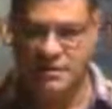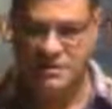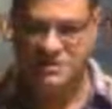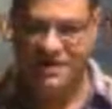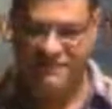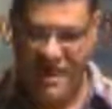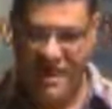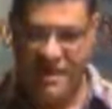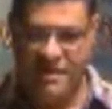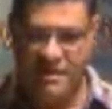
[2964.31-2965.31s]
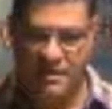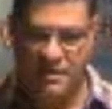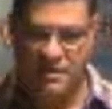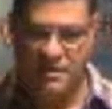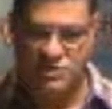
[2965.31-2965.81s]
This is Javeh,
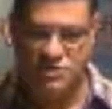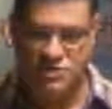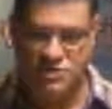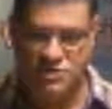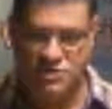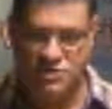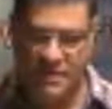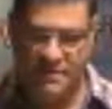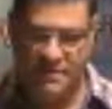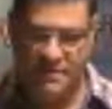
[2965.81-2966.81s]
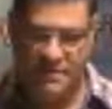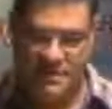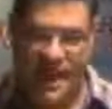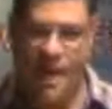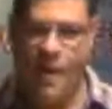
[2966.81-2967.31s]
Jehovah,
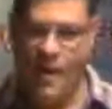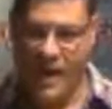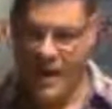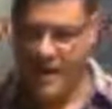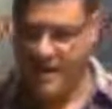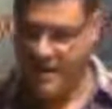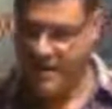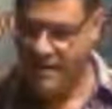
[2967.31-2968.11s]
Yahweh.